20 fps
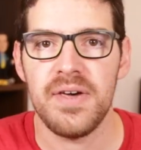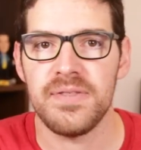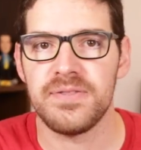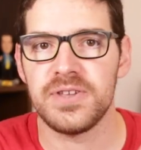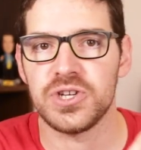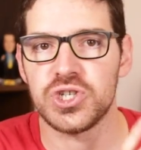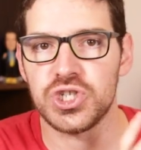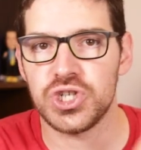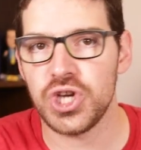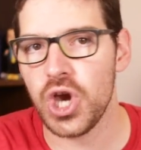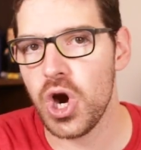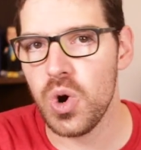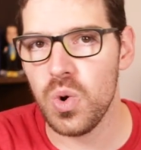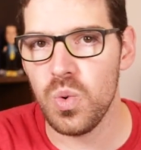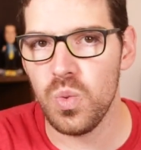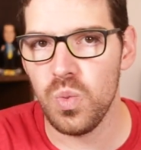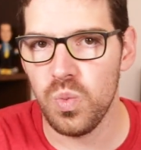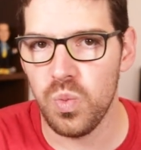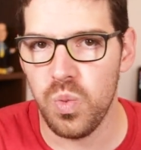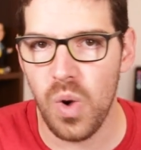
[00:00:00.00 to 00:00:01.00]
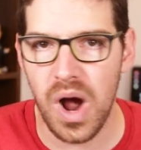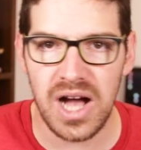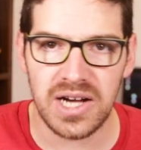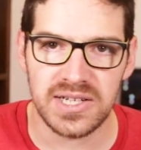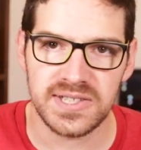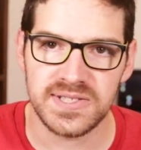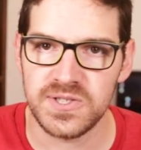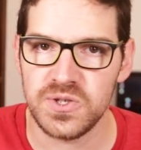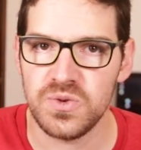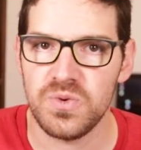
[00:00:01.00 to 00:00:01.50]
The show
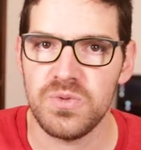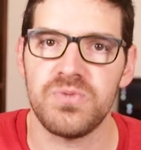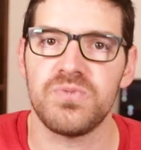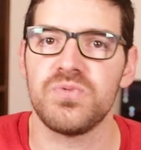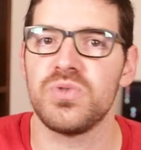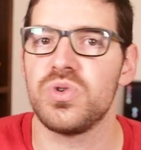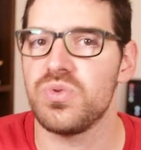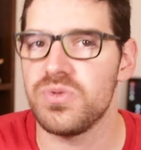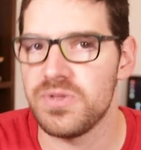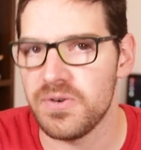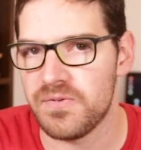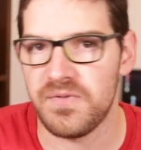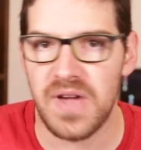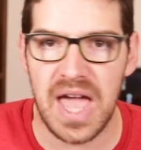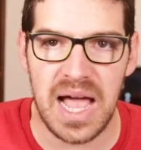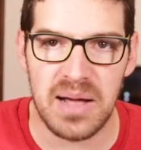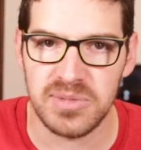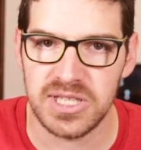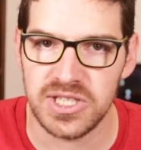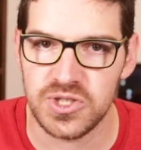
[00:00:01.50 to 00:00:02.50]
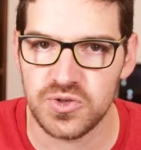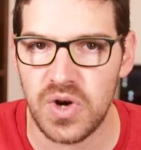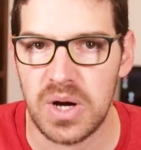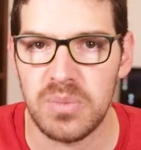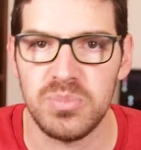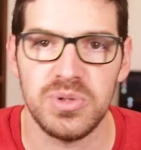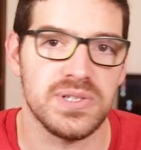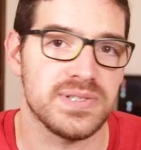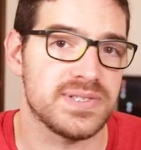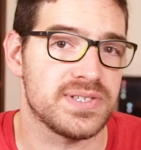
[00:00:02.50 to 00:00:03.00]
walks you through the family
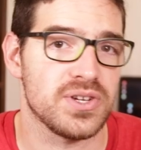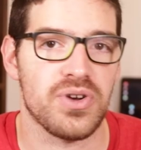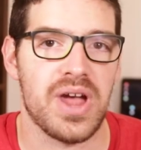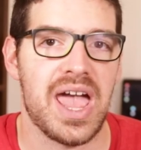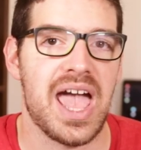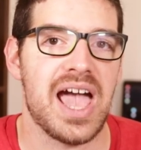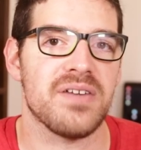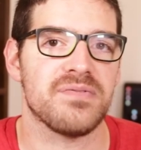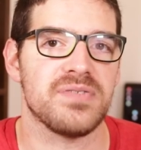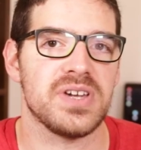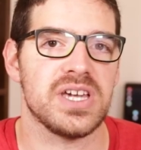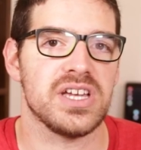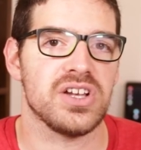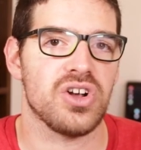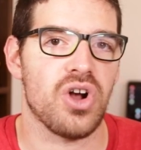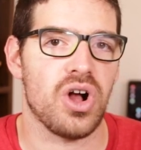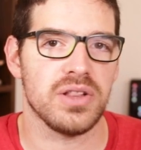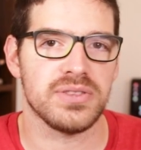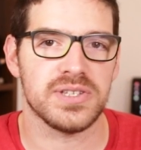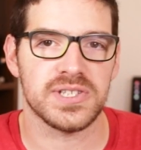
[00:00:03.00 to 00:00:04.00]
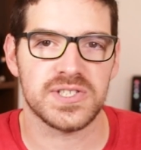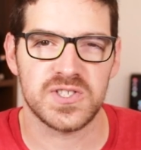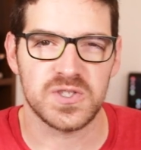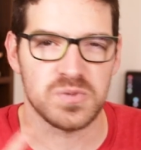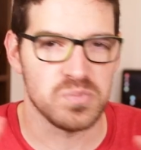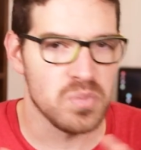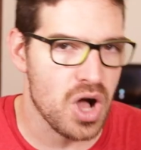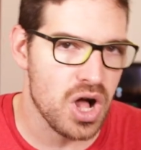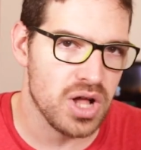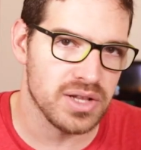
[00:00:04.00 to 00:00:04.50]
troubles they're having, all the
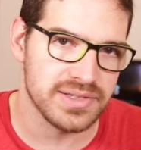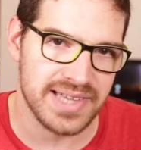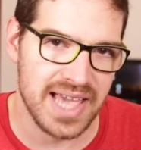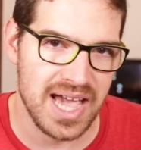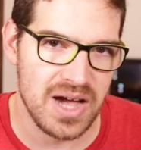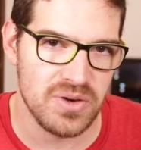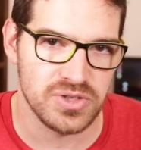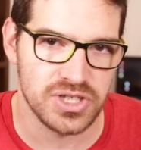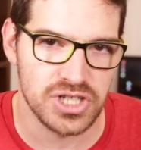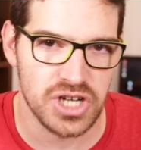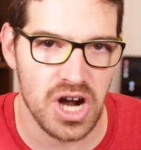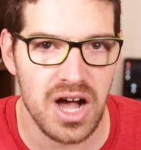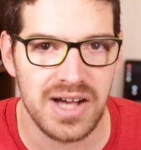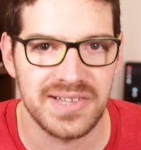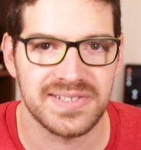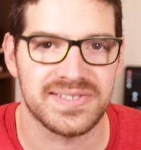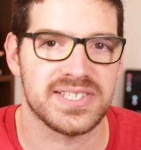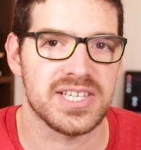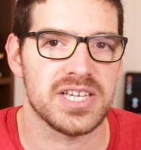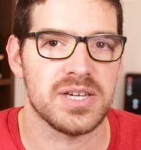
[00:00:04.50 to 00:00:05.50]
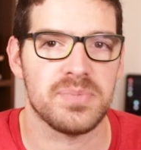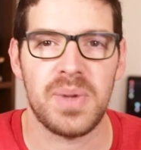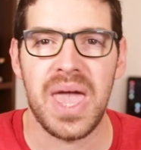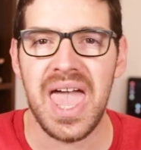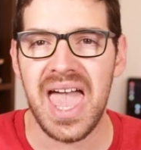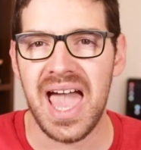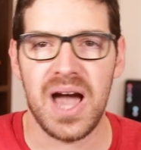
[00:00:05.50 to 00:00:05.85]
small town gossip,